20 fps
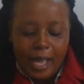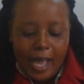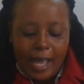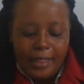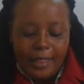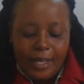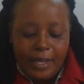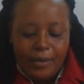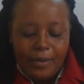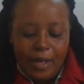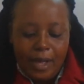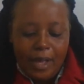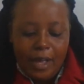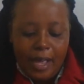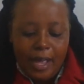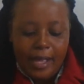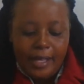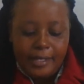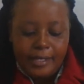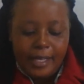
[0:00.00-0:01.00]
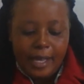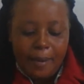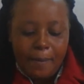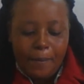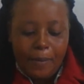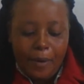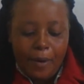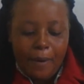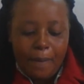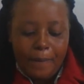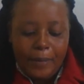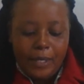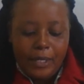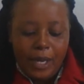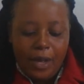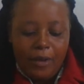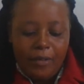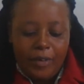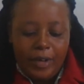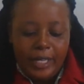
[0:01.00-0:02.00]
And then we have cyber
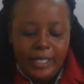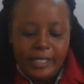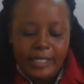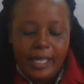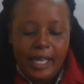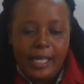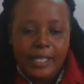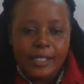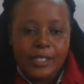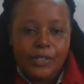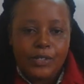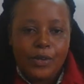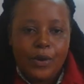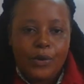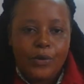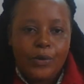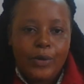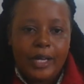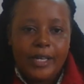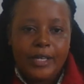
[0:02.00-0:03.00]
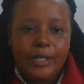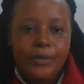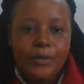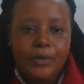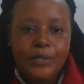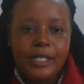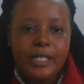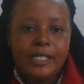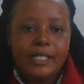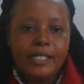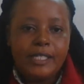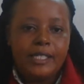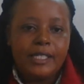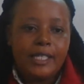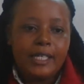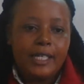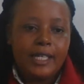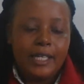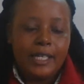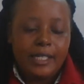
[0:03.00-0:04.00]
media or exchange, so you can use it
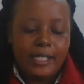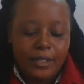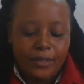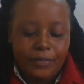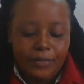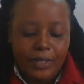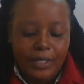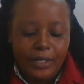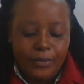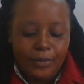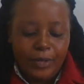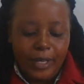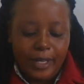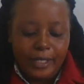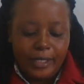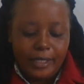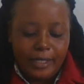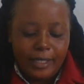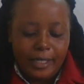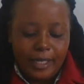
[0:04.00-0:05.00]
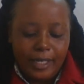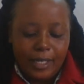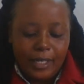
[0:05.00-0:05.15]
in different ways.